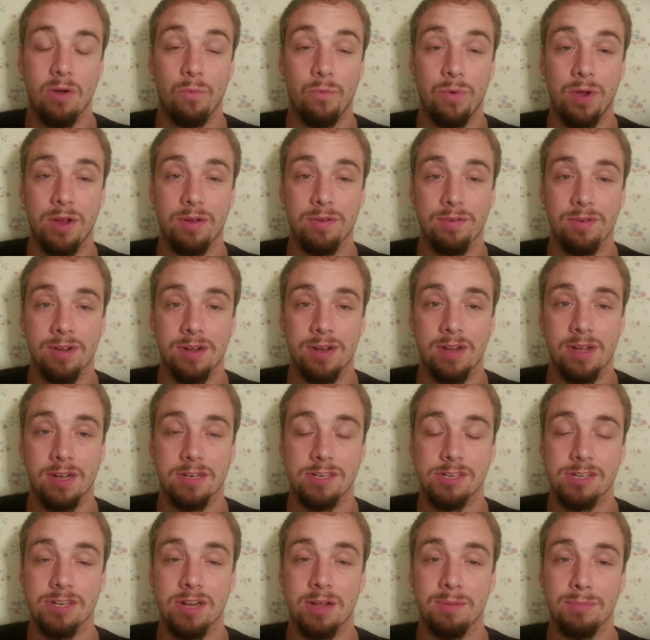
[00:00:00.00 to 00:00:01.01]
Weight
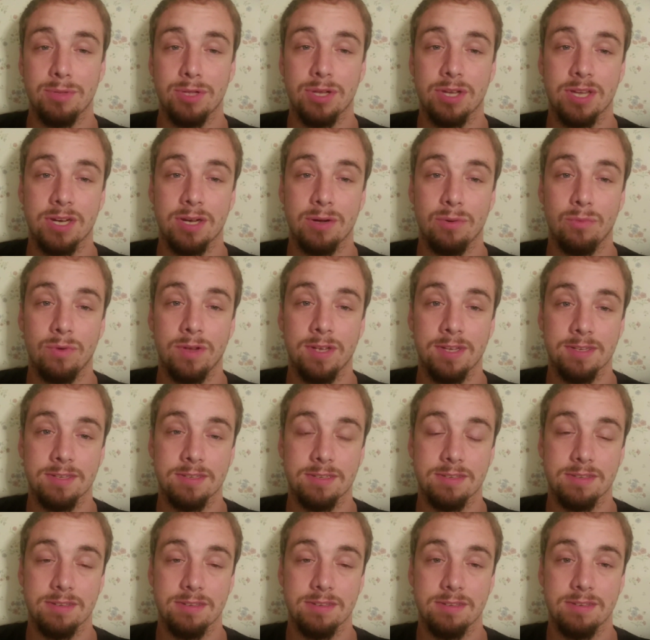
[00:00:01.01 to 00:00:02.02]
reduction, I'm looking at
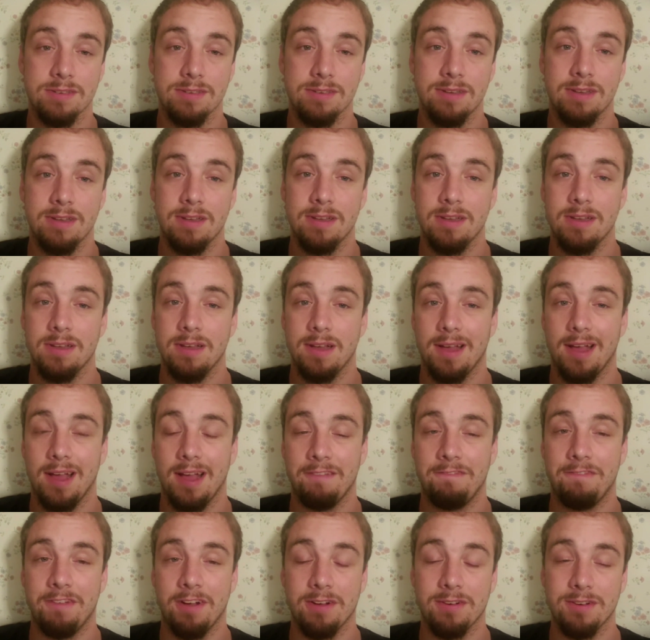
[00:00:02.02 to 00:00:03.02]
wheels.
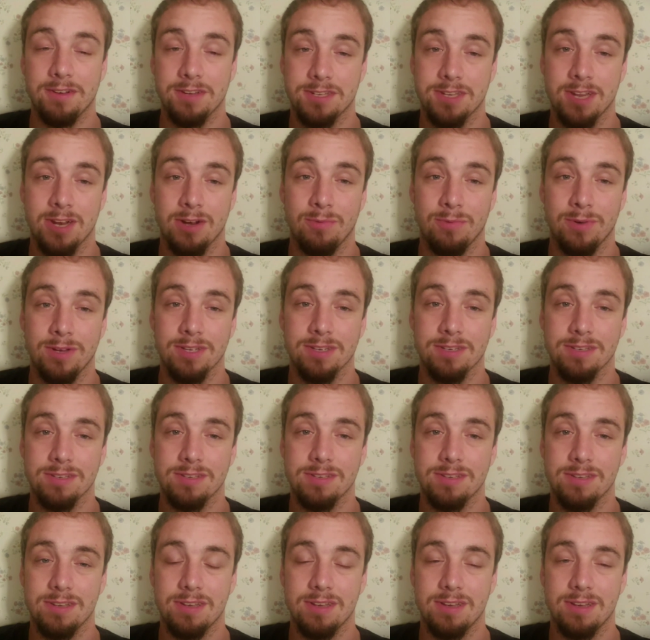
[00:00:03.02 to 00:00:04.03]
I found a set of wheels.